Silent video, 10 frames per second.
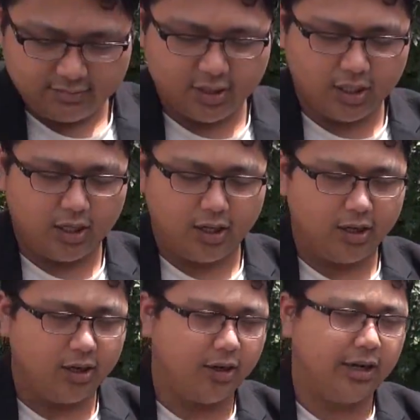
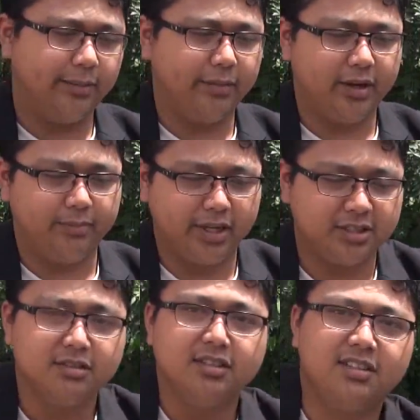I made a
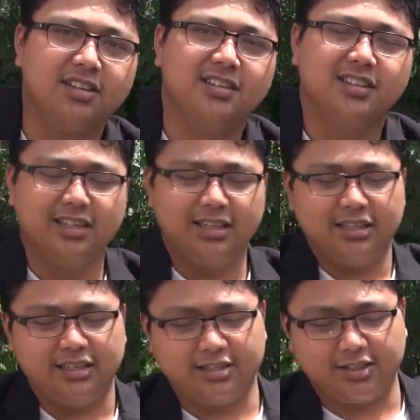mess.
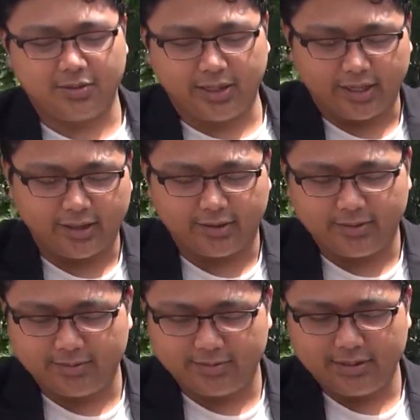It's okay though.
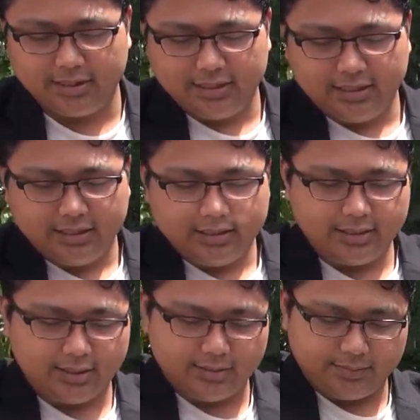
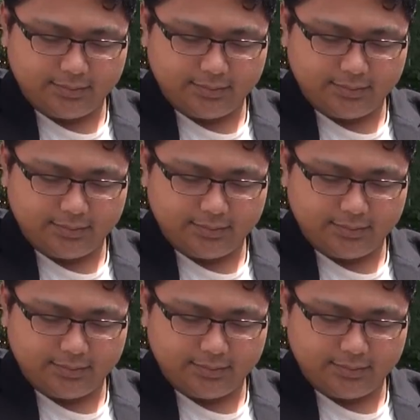So